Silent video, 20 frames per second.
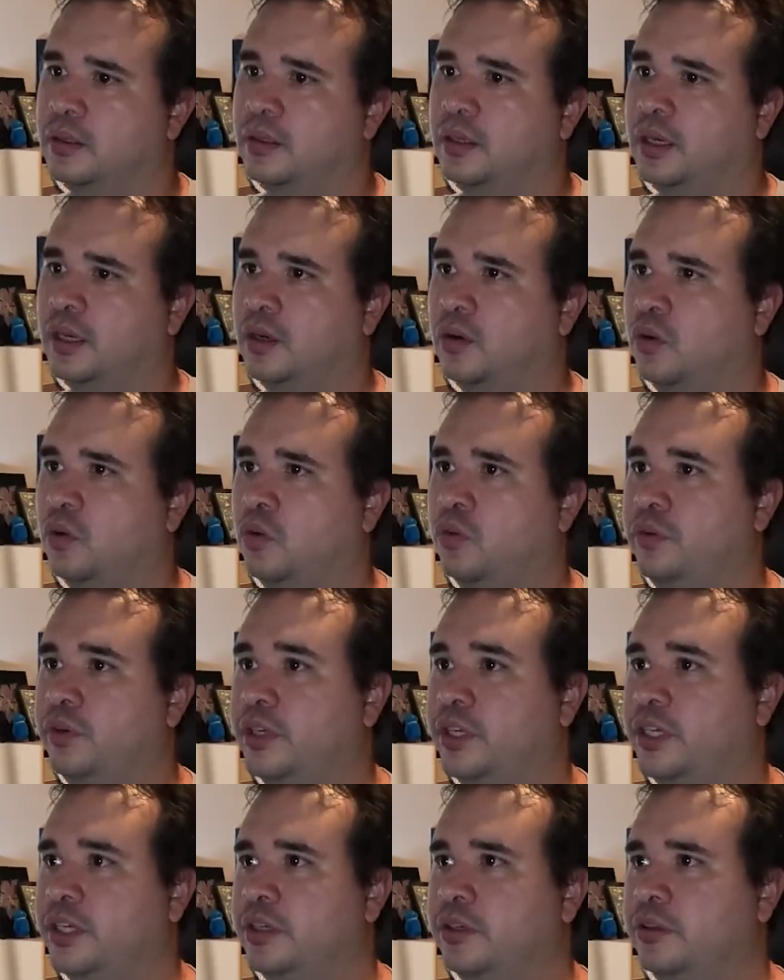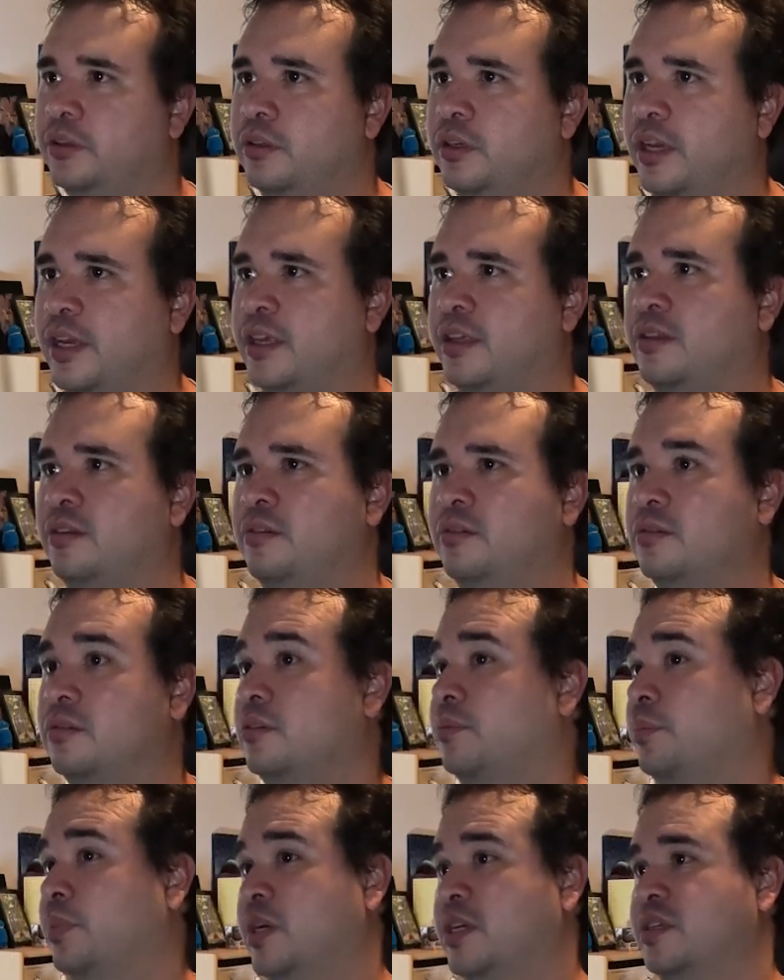Now, over here in the
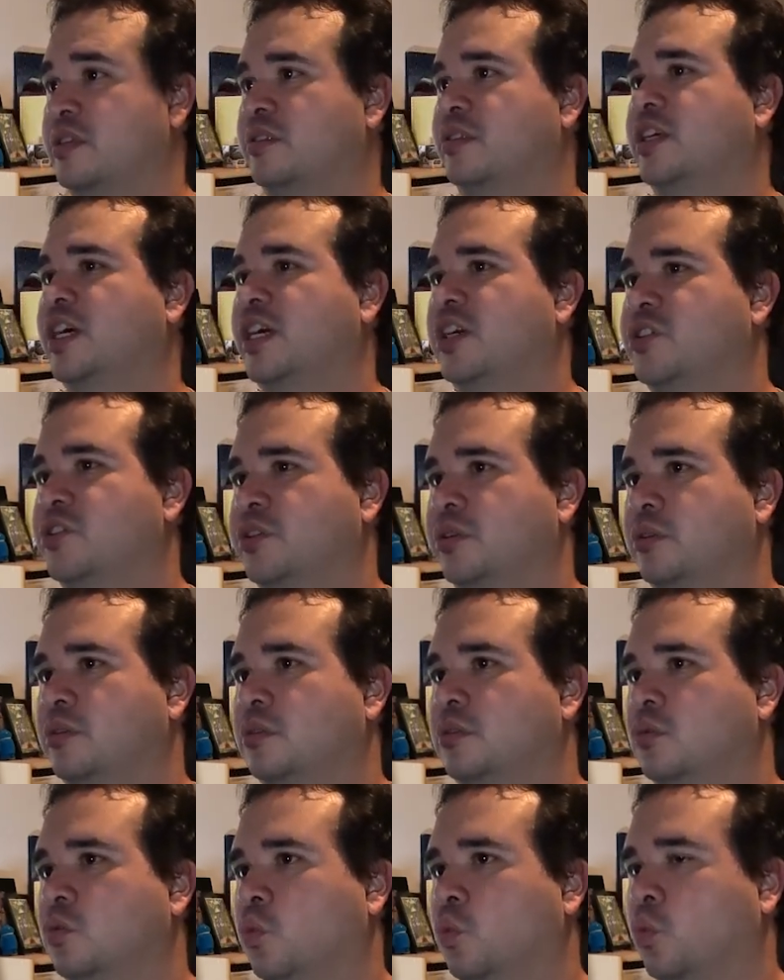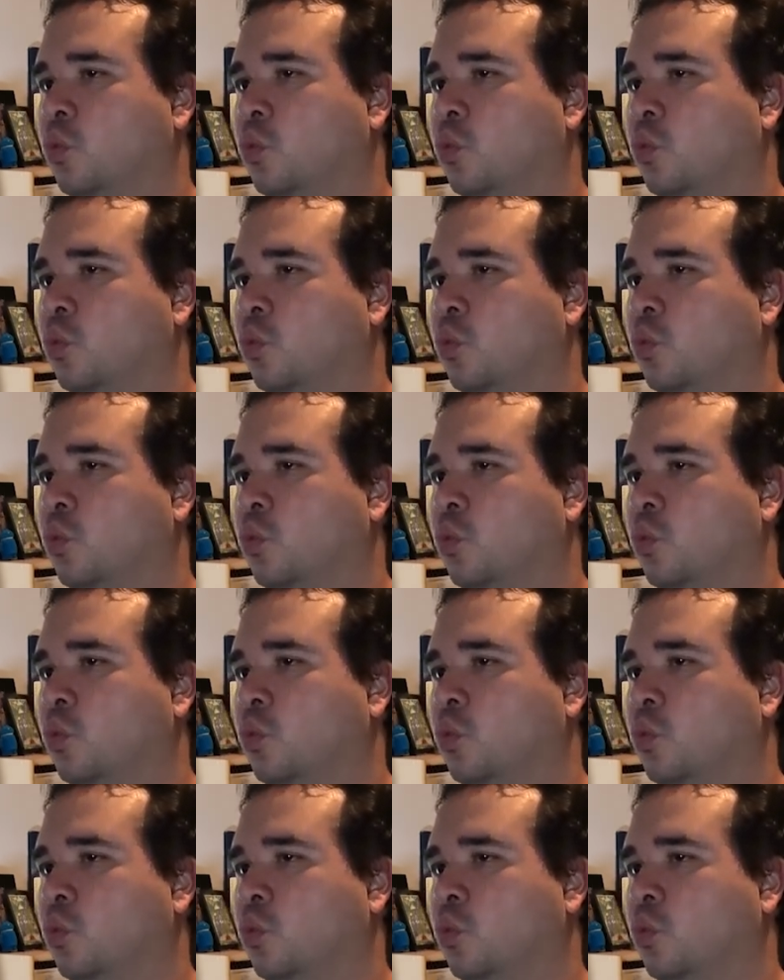presentation,